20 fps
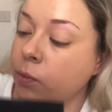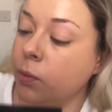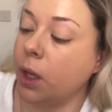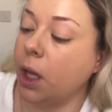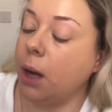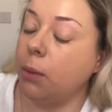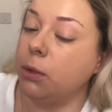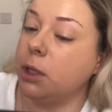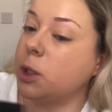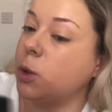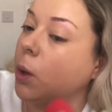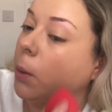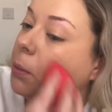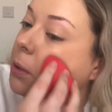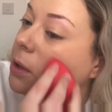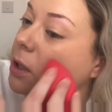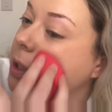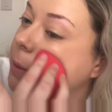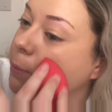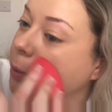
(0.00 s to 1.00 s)
I'm going to swap to
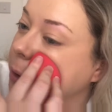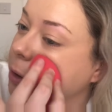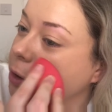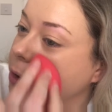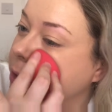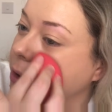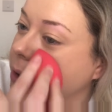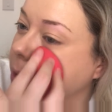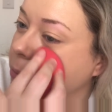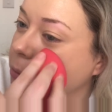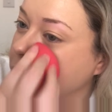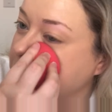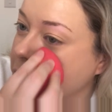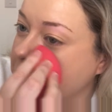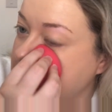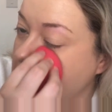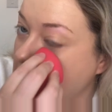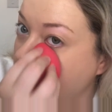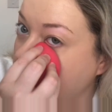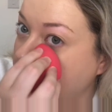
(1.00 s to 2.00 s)
the sponge because I'm just
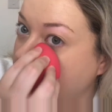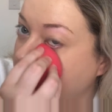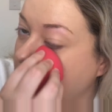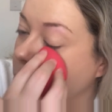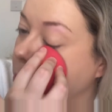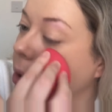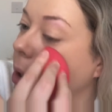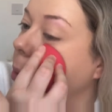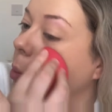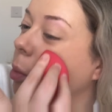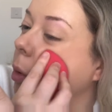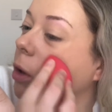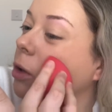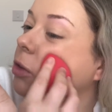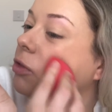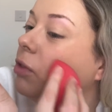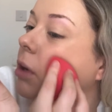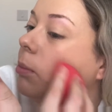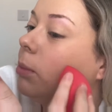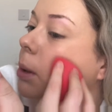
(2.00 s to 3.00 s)
not getting what I want
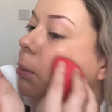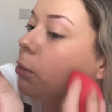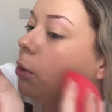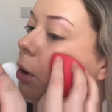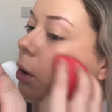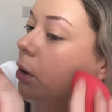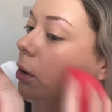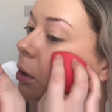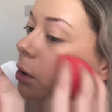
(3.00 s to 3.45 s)
from the brush.